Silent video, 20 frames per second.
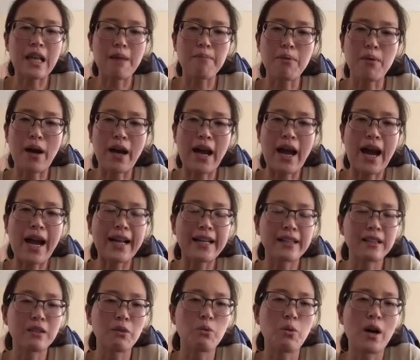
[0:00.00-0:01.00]
I highlighted the
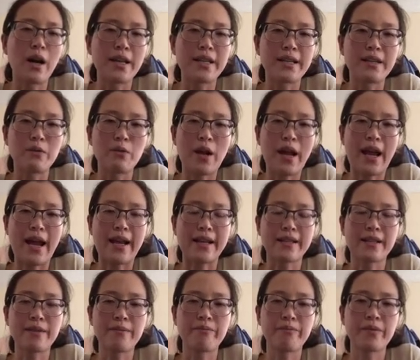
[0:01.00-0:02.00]
one in red.
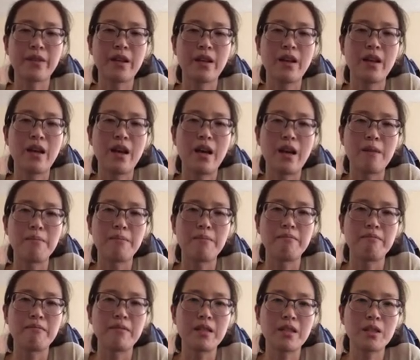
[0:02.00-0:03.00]

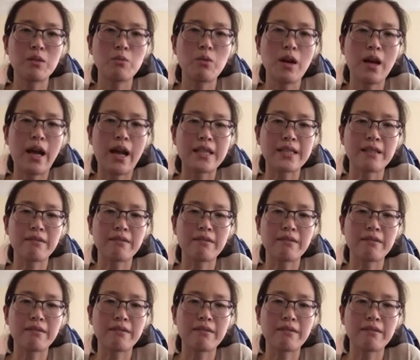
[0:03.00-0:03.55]
This one has